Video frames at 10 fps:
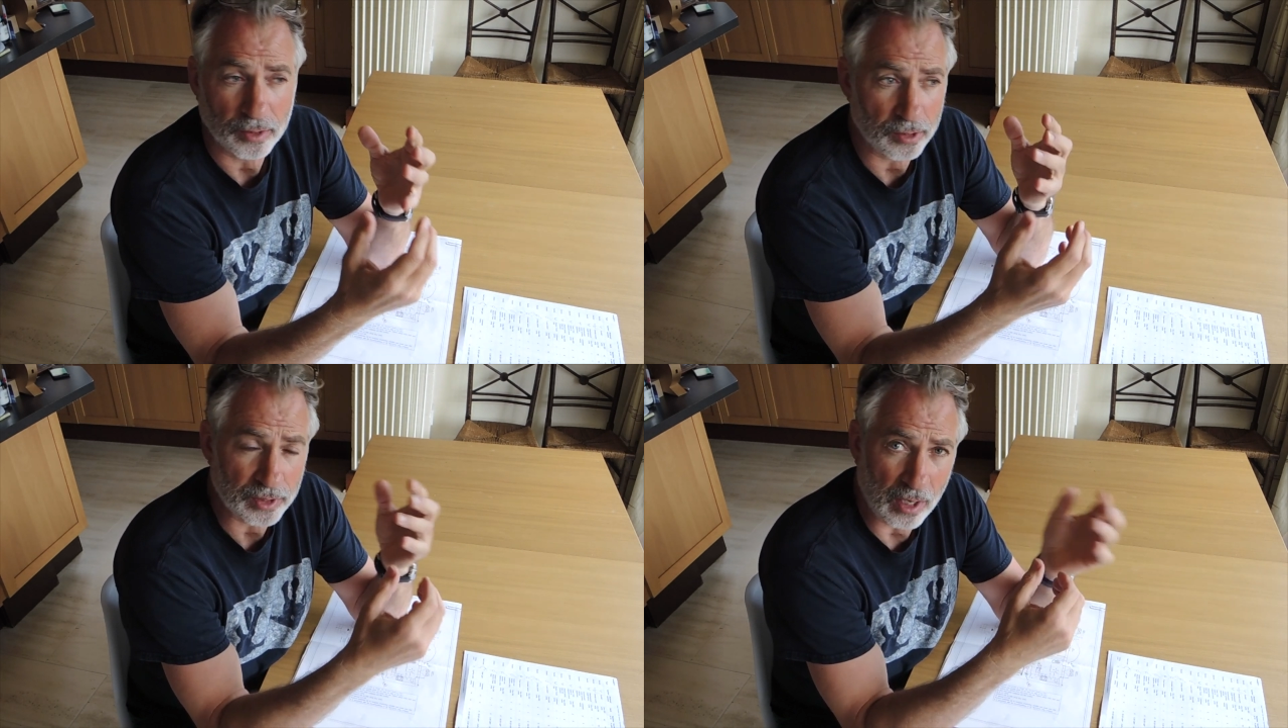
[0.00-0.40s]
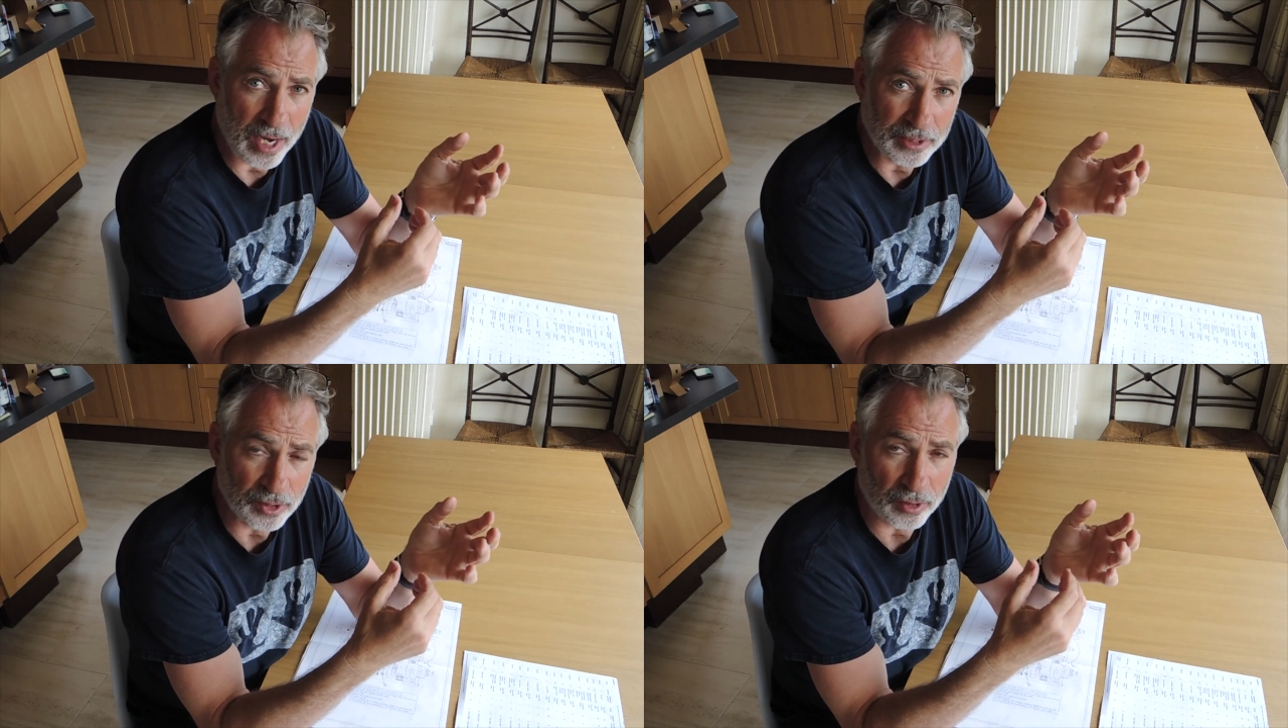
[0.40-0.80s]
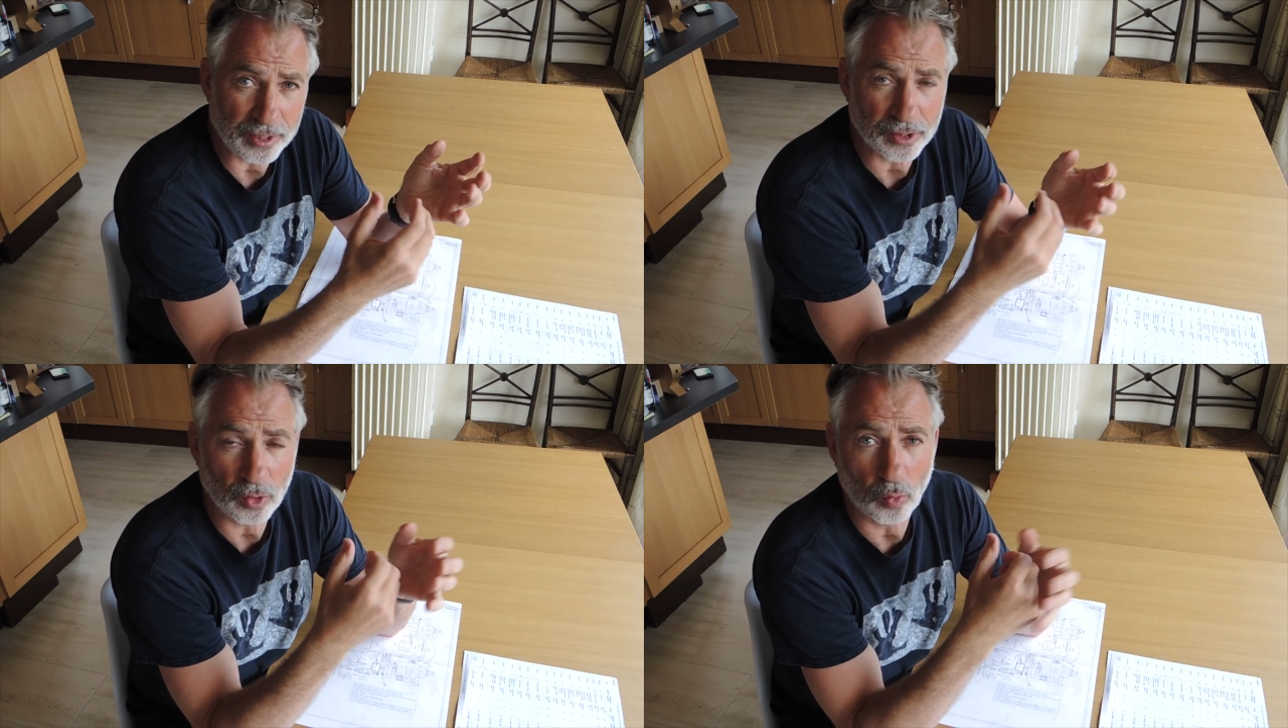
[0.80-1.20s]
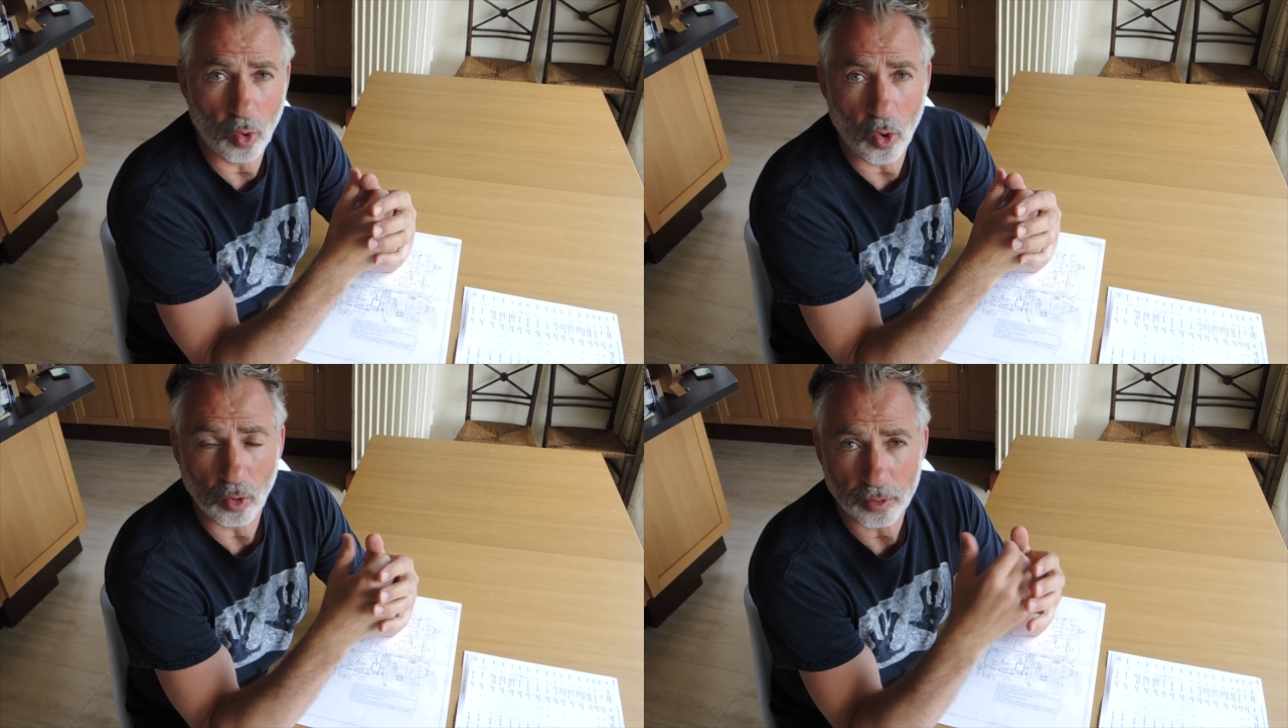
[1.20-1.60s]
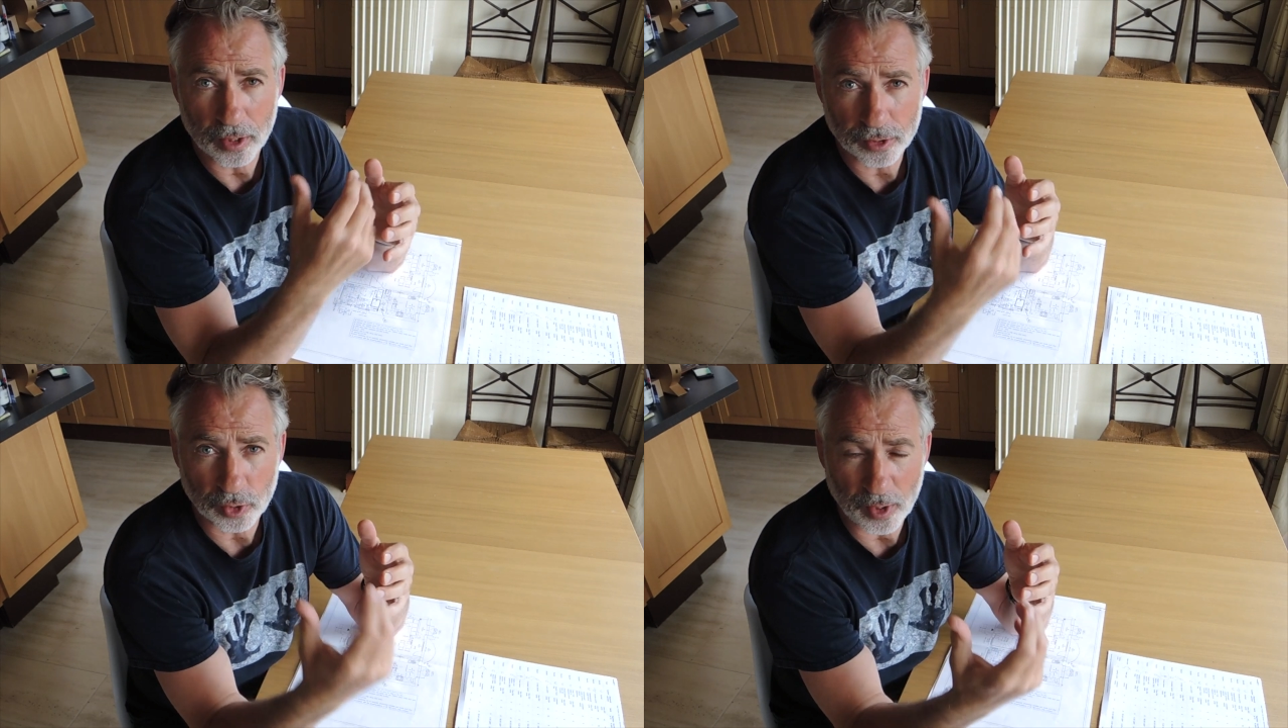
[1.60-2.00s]
those light sockets in the wall, or
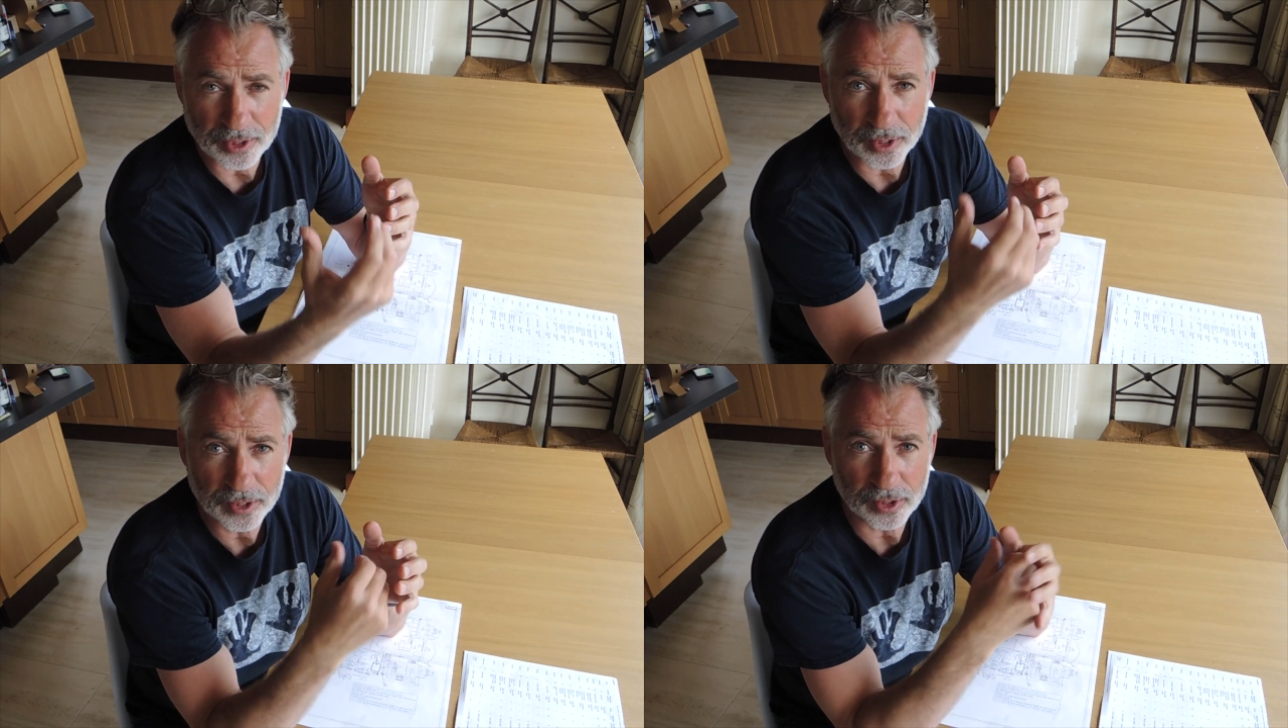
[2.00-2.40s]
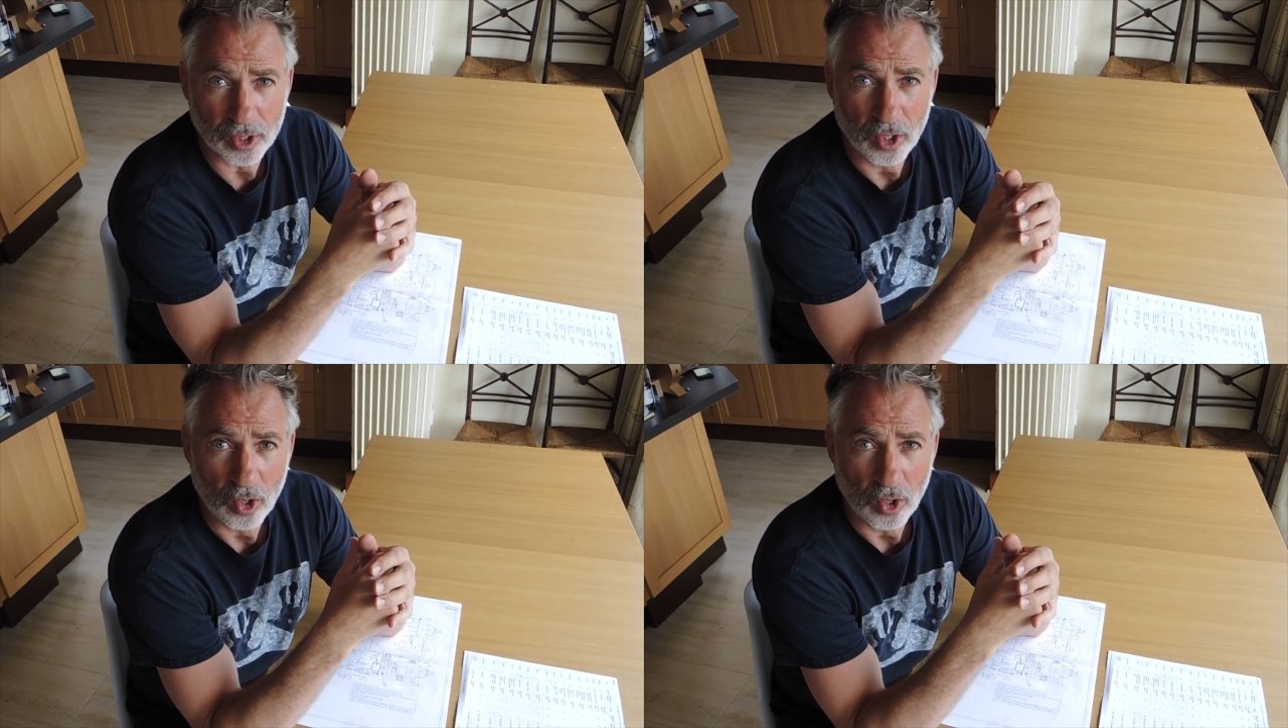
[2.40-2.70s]
those switches,